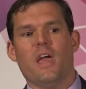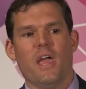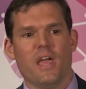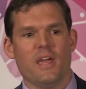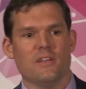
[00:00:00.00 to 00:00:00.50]

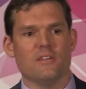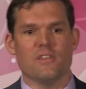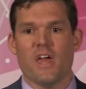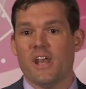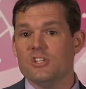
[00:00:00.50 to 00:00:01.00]
And
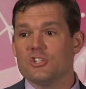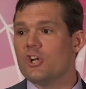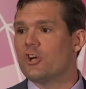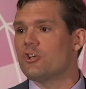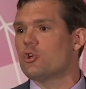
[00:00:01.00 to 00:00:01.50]
that
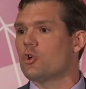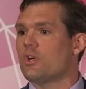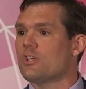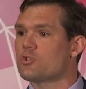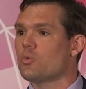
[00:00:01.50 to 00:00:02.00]
engineering
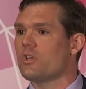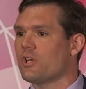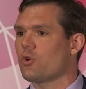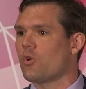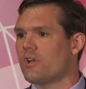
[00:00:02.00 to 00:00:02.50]
degree is
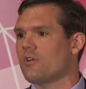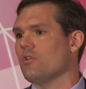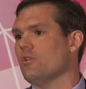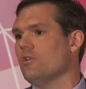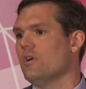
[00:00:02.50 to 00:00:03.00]
really
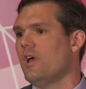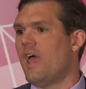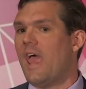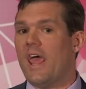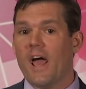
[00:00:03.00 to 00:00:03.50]
critical.
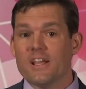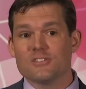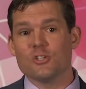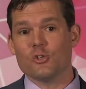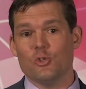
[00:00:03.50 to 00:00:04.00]
And I
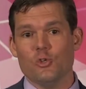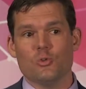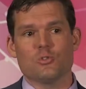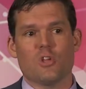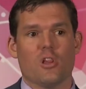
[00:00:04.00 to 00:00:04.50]
still
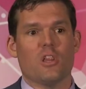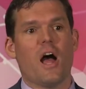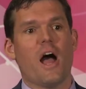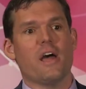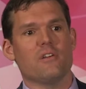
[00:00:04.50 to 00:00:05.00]
use a
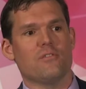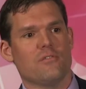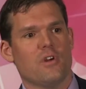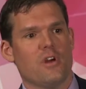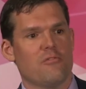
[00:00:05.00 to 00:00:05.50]
lot
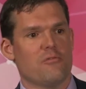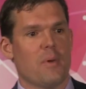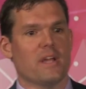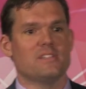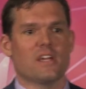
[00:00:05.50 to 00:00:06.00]
of
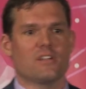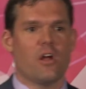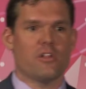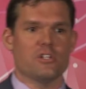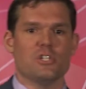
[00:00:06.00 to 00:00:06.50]
my
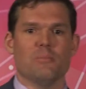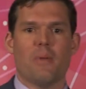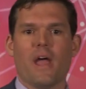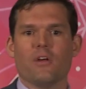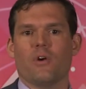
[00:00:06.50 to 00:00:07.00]
technology
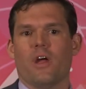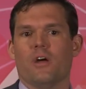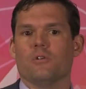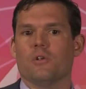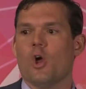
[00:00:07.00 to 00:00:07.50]

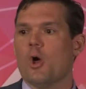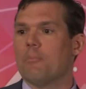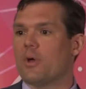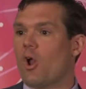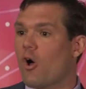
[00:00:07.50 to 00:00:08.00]
background, but